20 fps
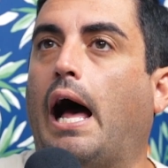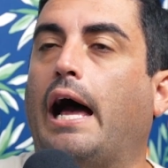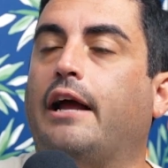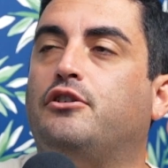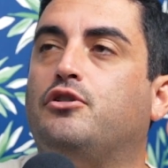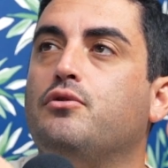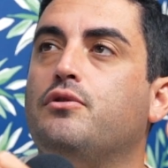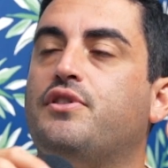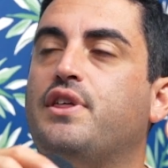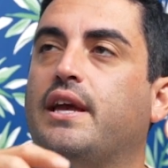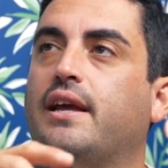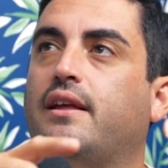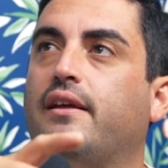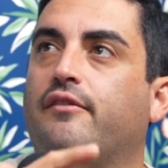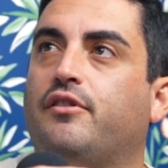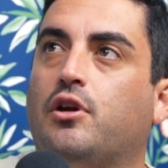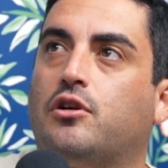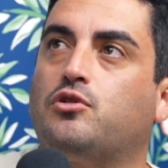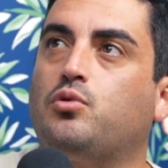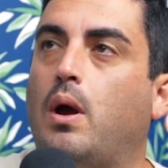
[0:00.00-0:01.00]
I do think
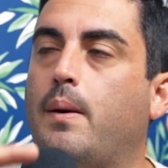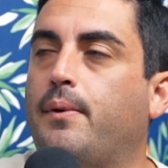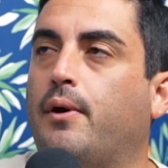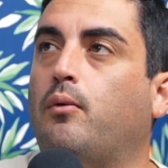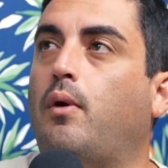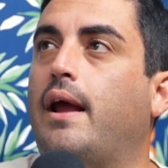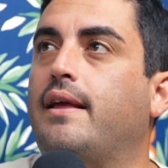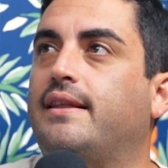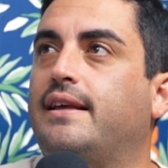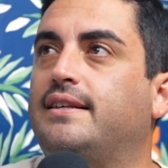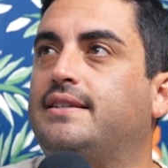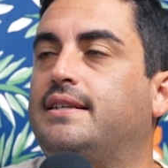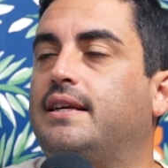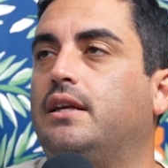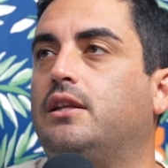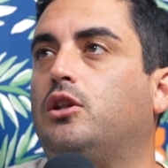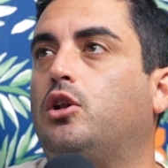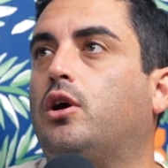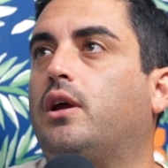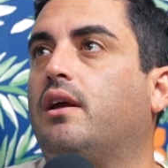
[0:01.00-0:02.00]
if they're swiping right and they
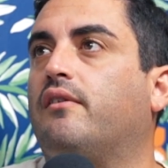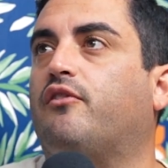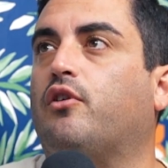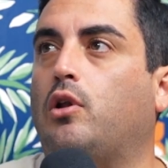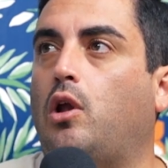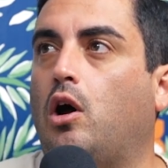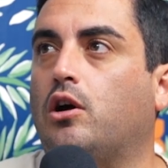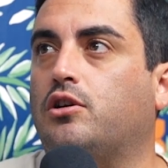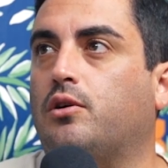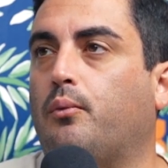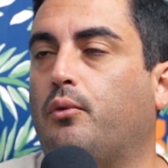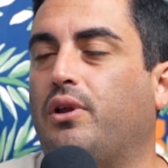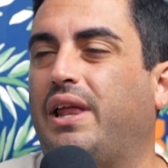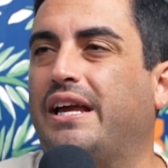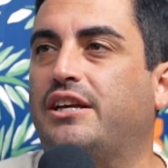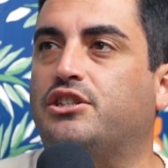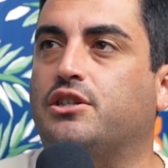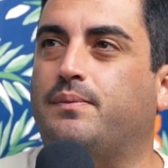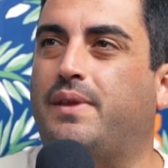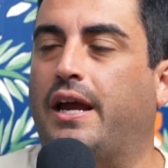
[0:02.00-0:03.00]
see looking for long-term
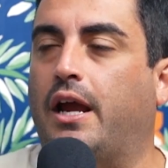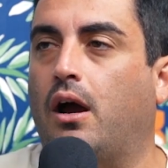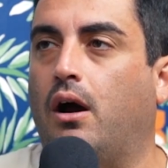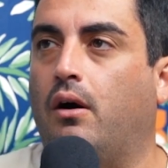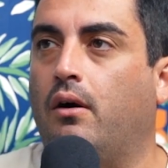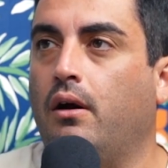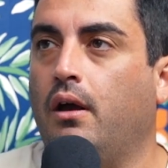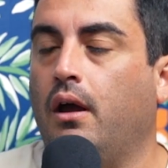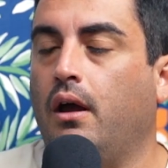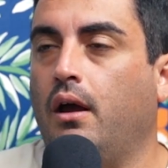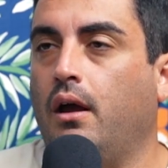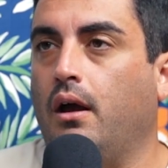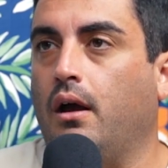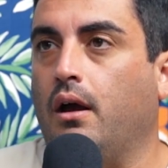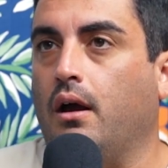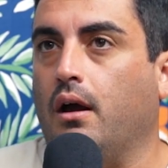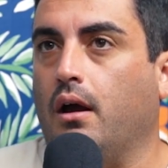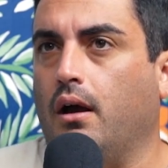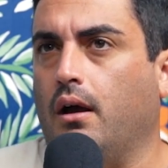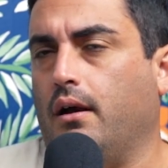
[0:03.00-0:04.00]
relationship, they go,
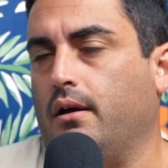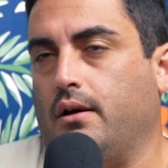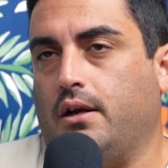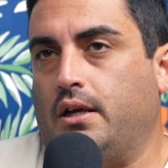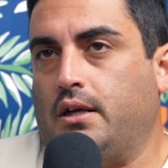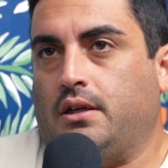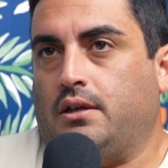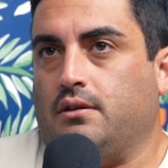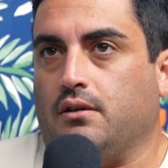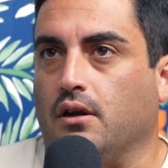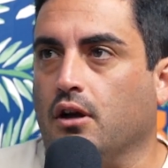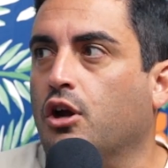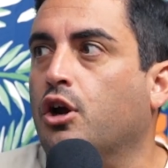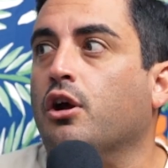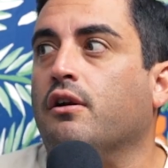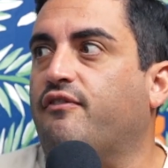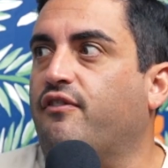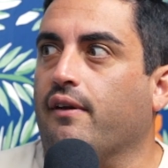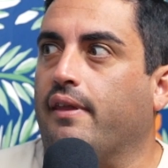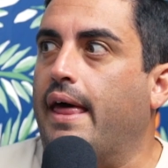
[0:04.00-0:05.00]

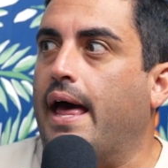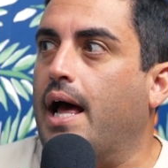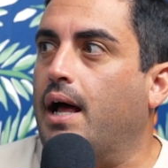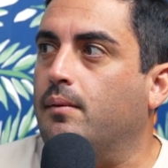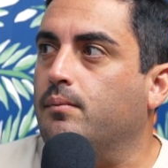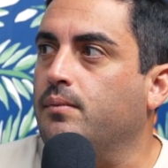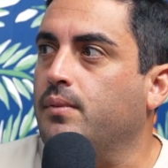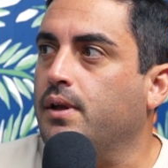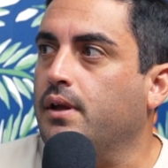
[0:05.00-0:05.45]
good for them.